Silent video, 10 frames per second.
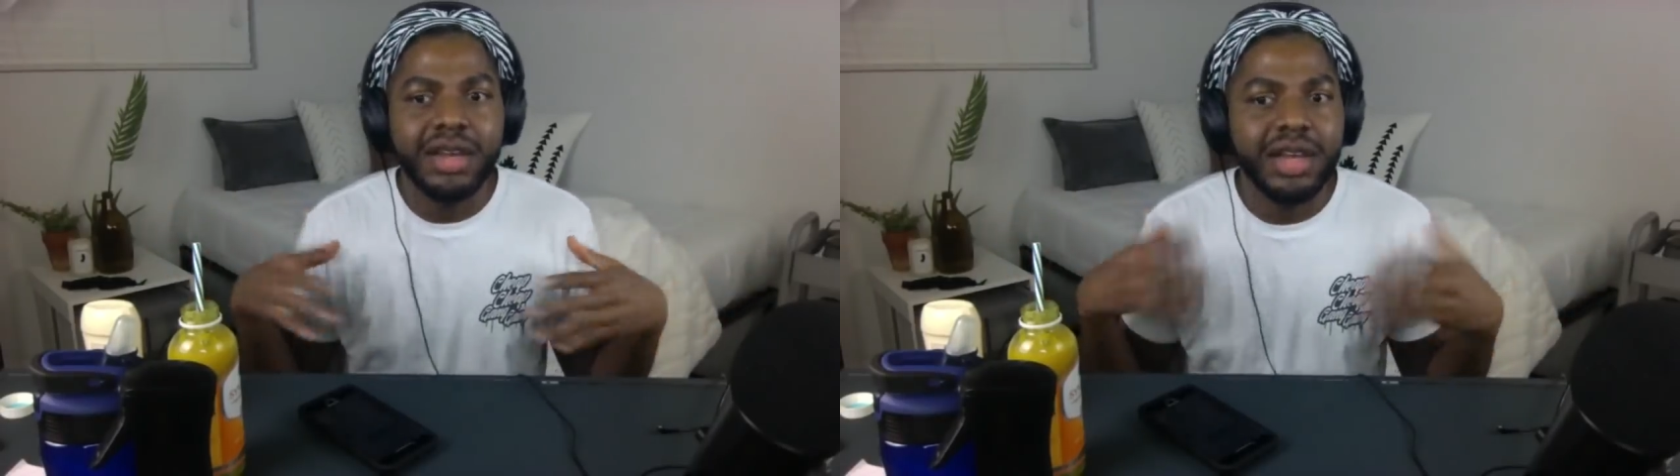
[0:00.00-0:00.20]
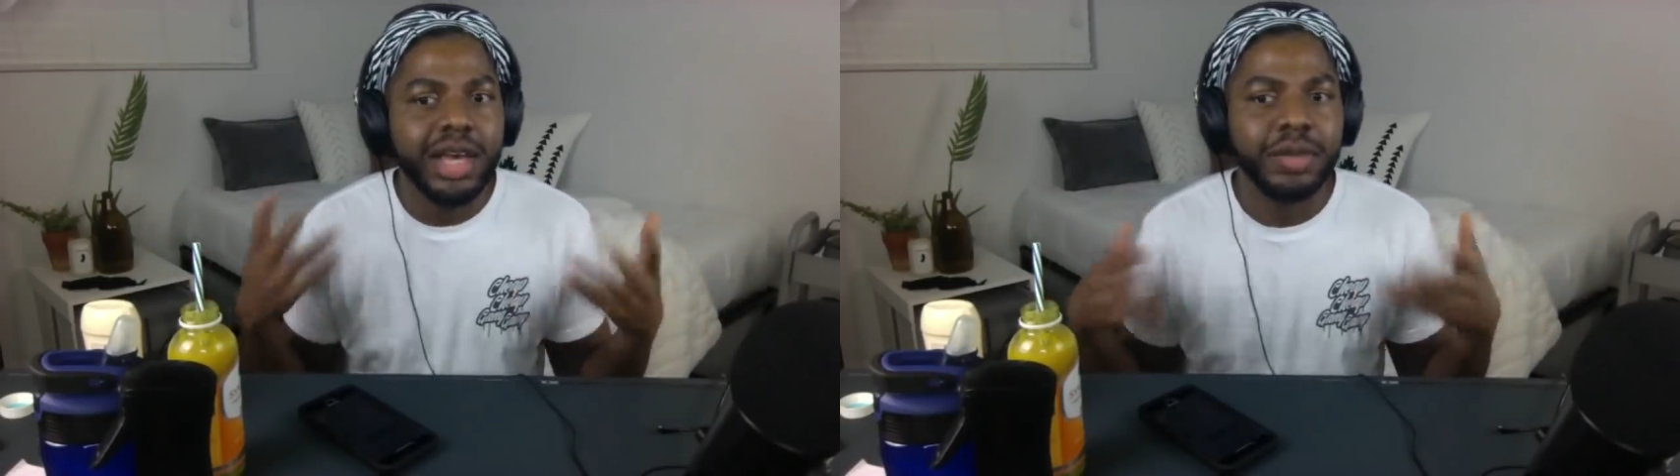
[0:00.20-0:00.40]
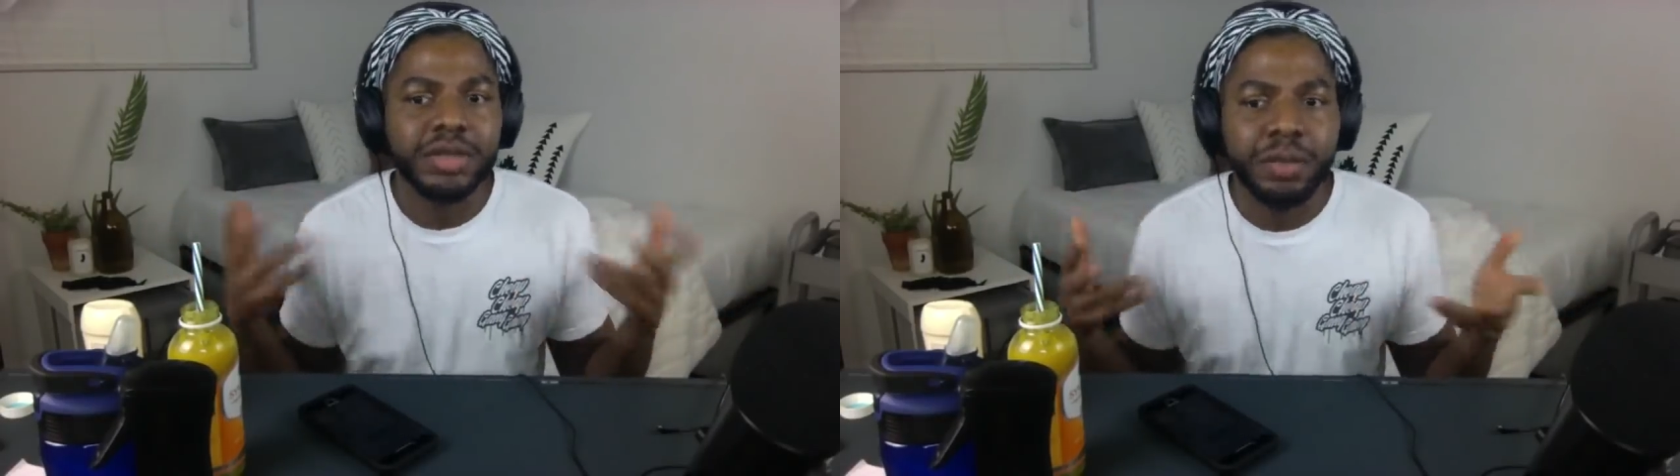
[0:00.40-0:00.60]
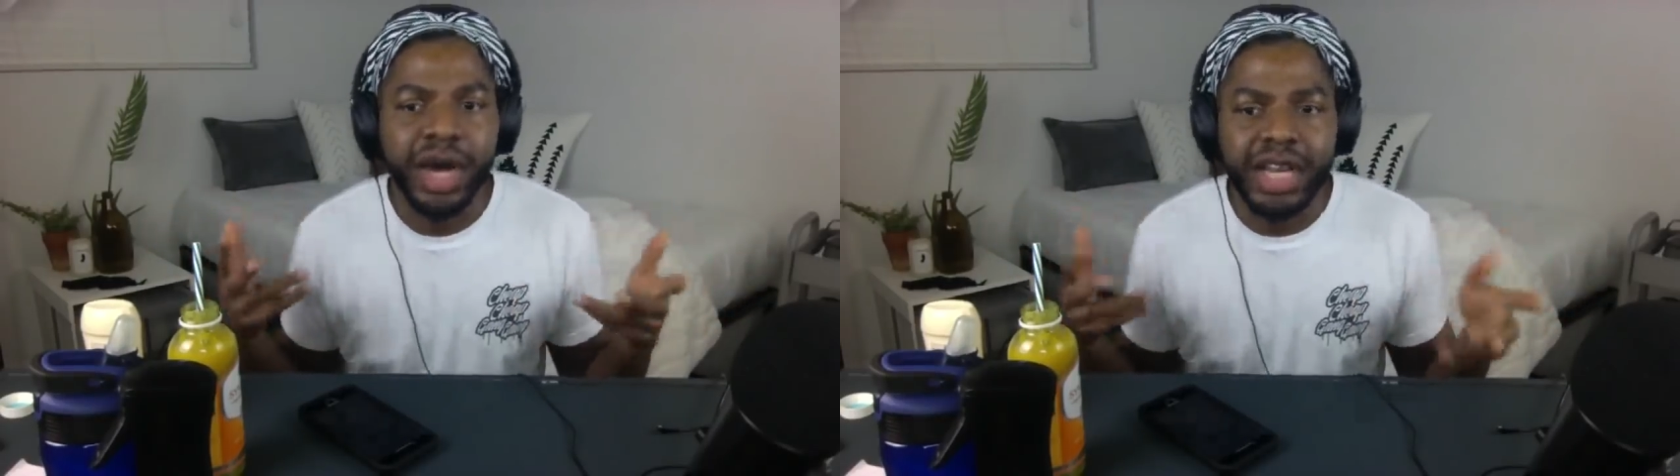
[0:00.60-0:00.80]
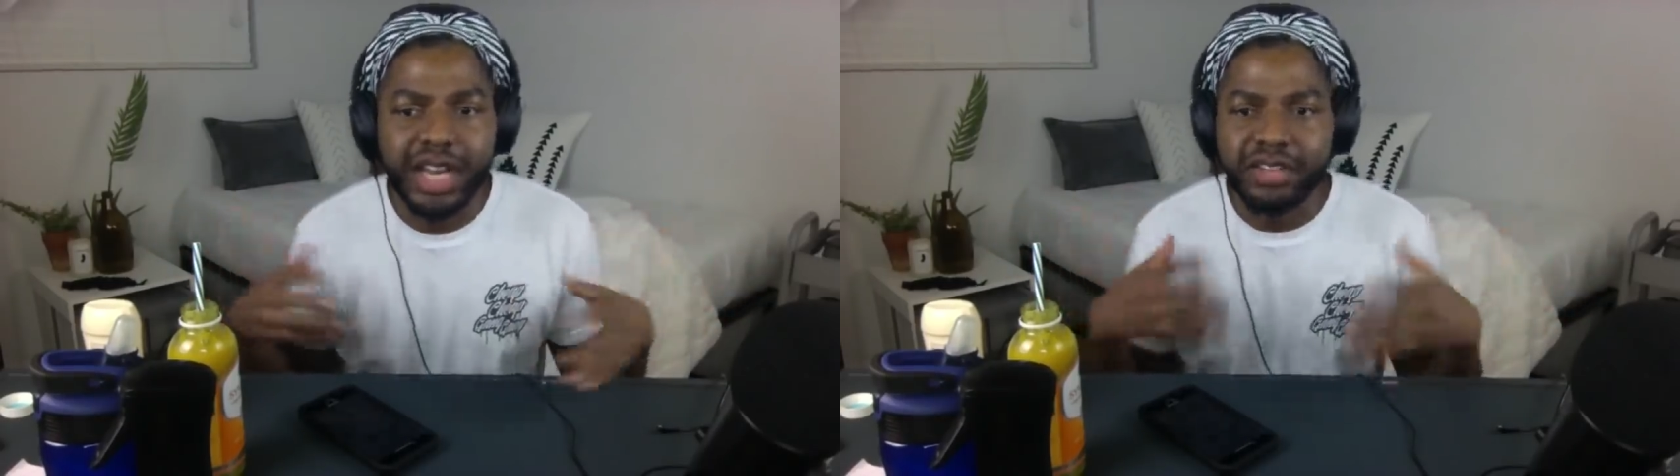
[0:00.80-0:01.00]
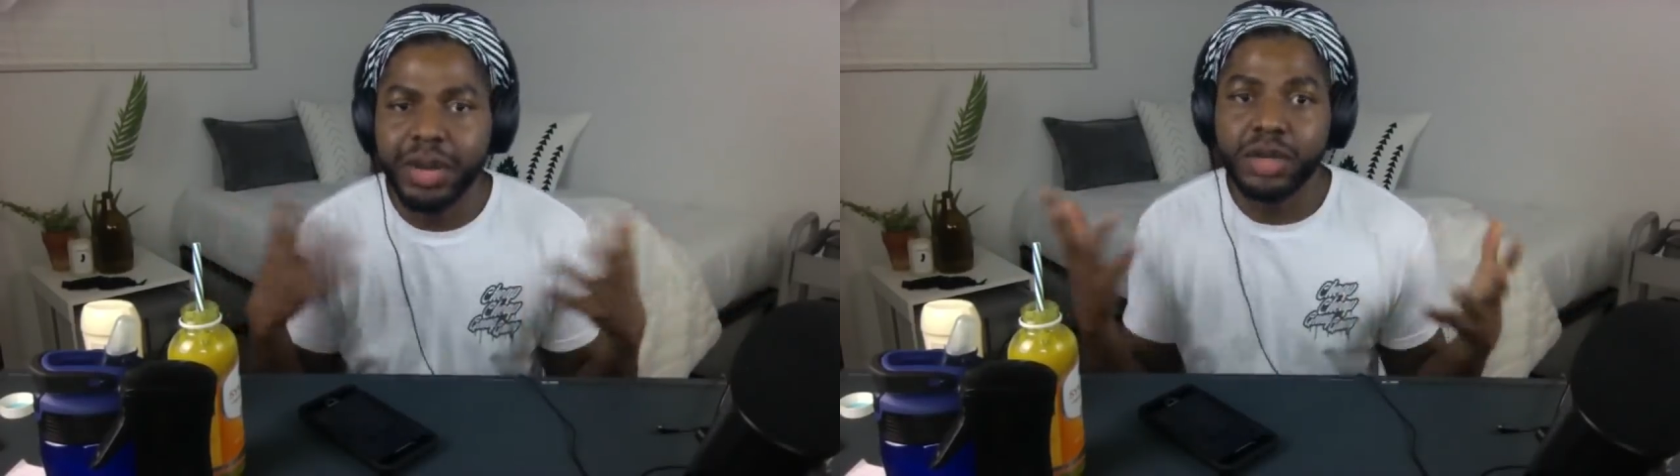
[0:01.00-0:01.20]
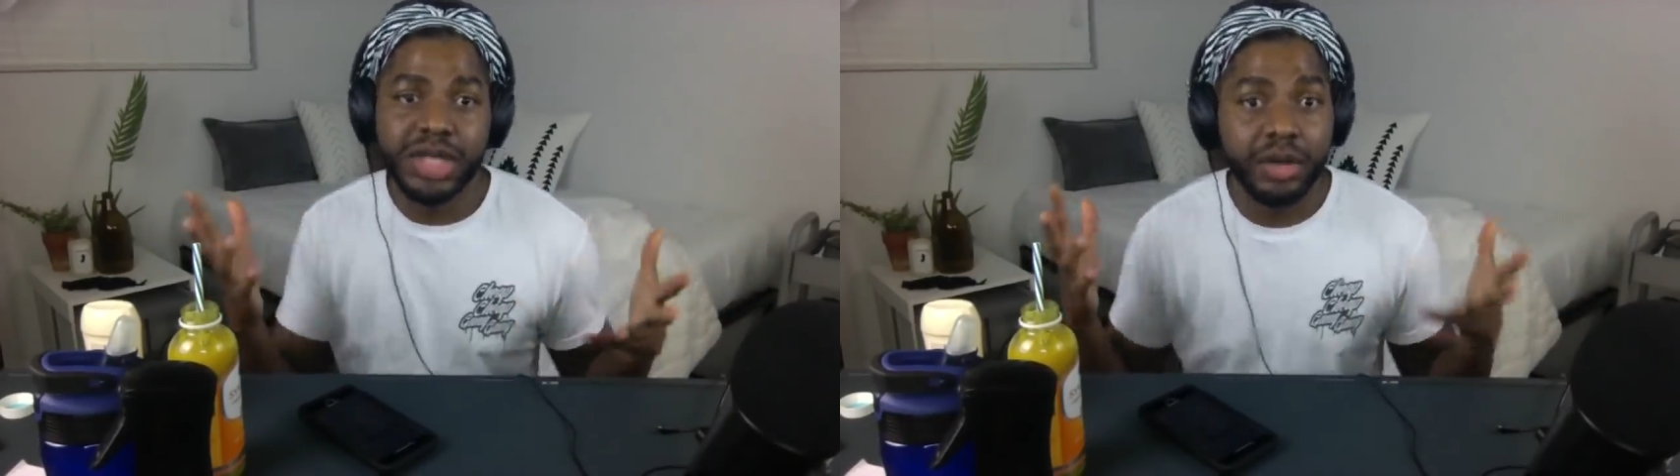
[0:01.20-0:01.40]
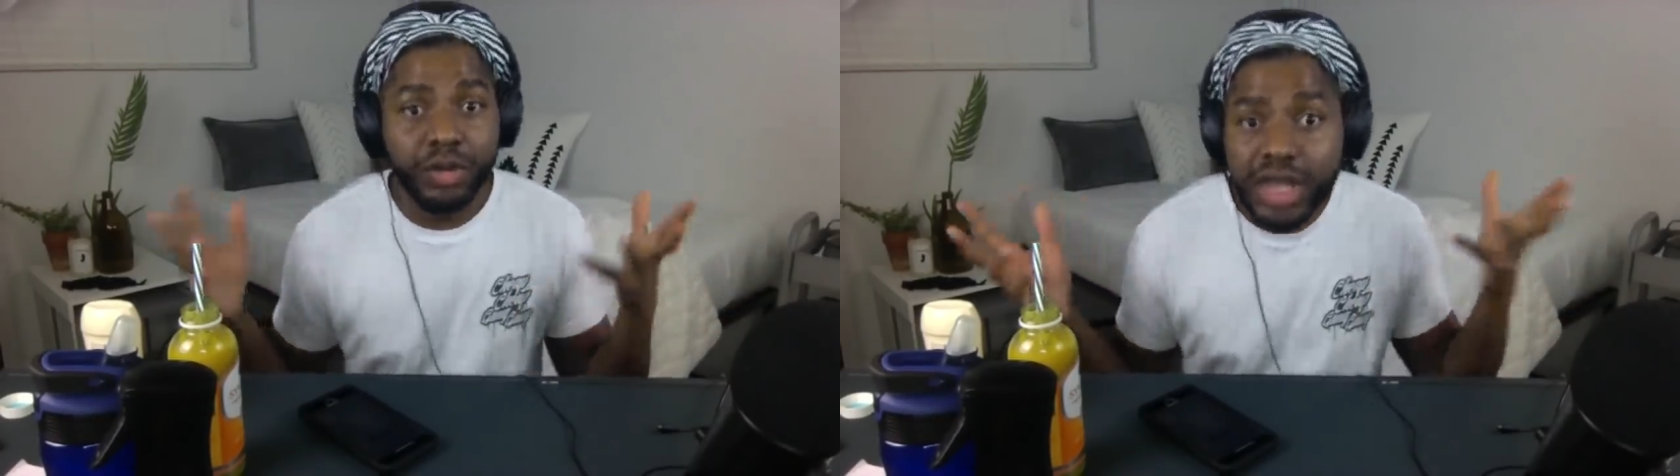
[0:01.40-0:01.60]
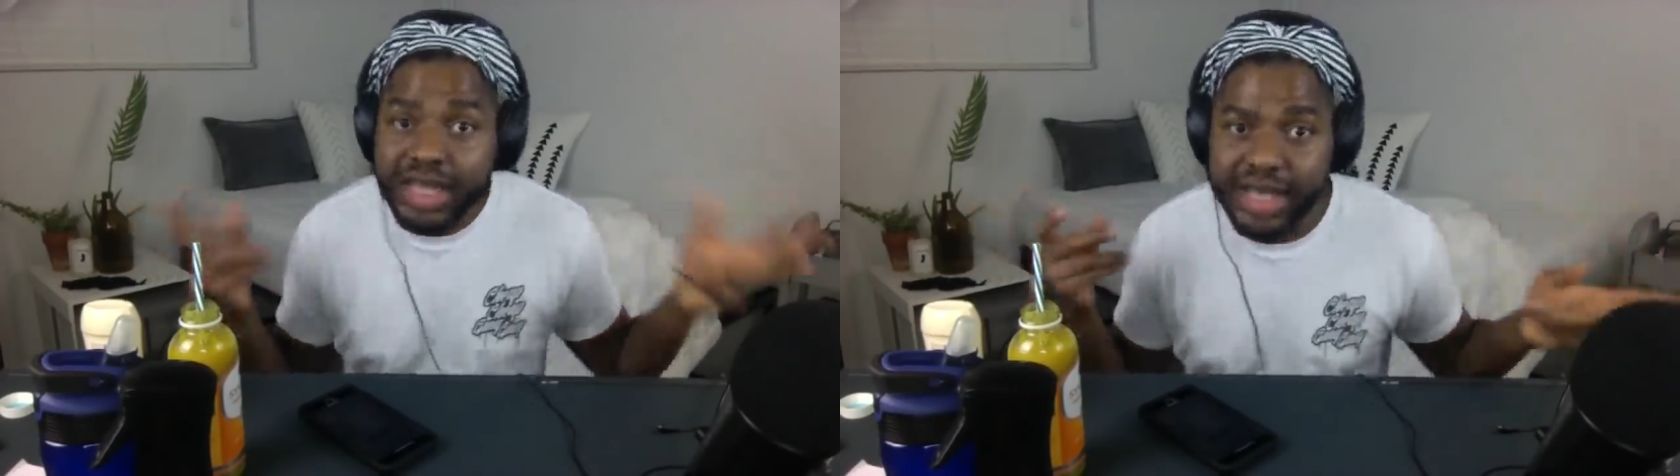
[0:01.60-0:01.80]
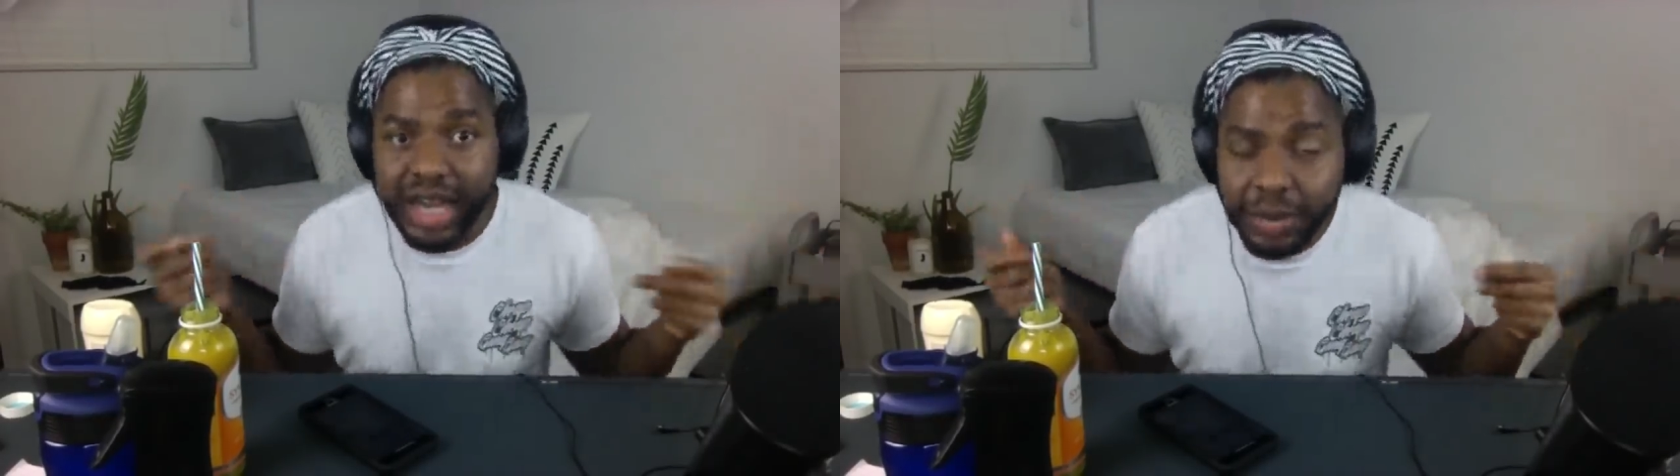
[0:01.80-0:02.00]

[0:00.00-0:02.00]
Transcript: it was budding and everybody was like really excited